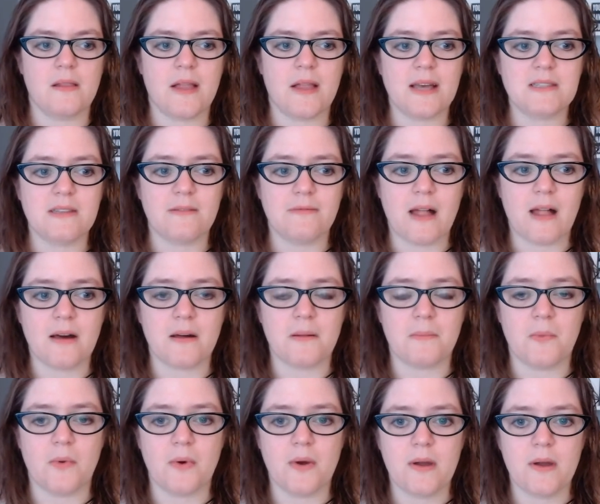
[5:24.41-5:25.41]
Lies of Locke
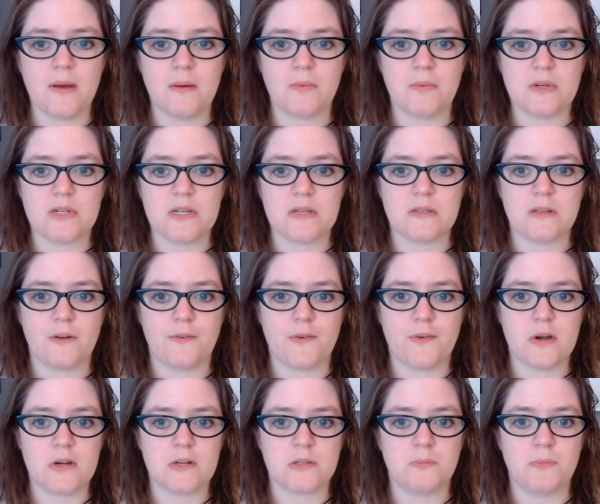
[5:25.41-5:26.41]
Lamora, which is the
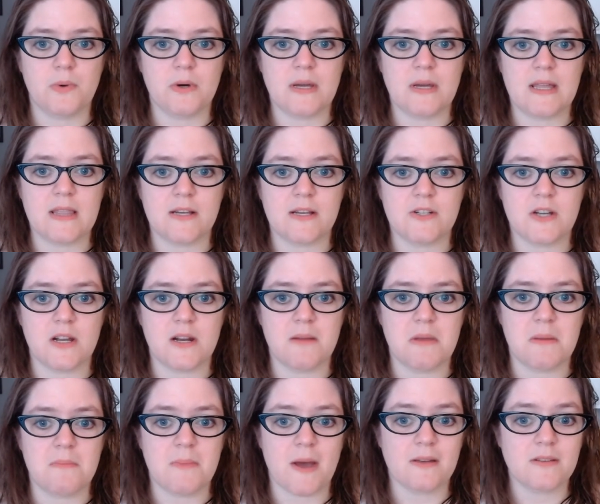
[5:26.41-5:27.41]
first book in the
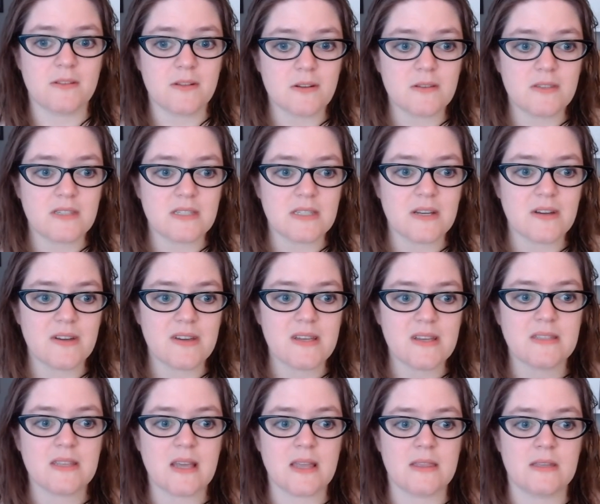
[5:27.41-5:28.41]
Gentleman Bastard
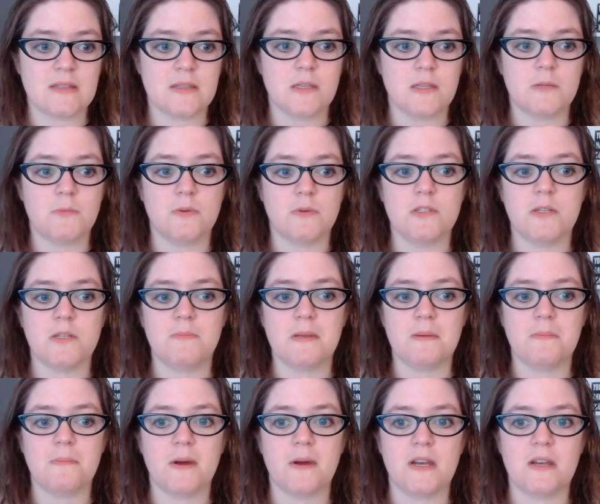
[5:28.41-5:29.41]
series, and this is supposed to be
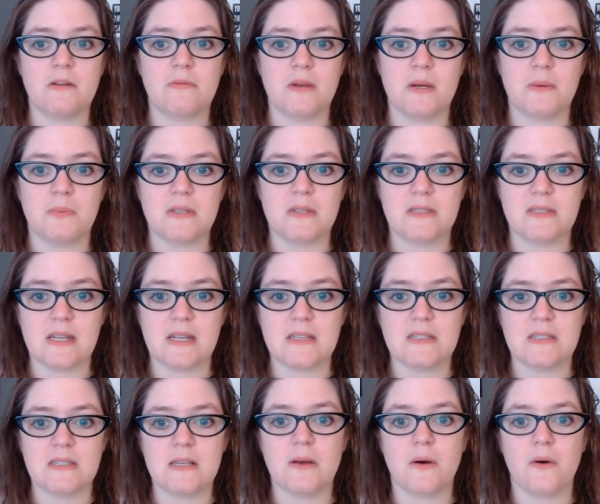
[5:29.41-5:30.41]
buddy read with
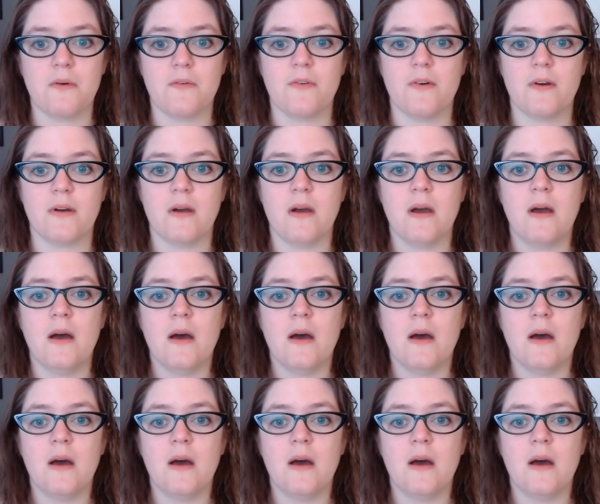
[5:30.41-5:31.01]
Stacy over